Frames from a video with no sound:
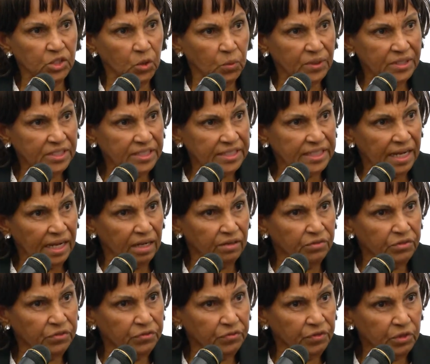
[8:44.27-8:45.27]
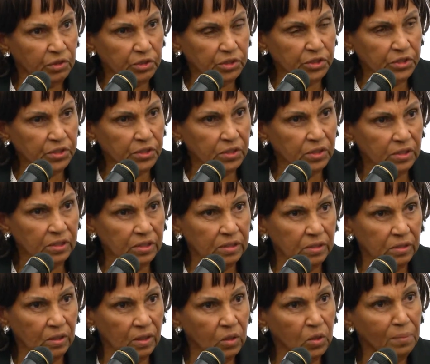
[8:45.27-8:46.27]
ourselves first
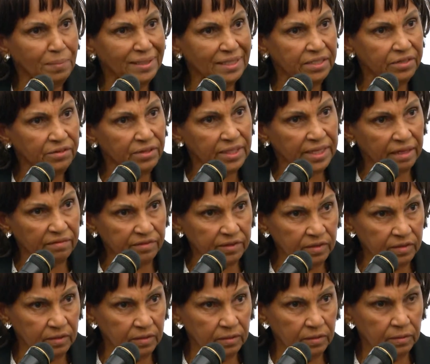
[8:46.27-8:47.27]
on a material level,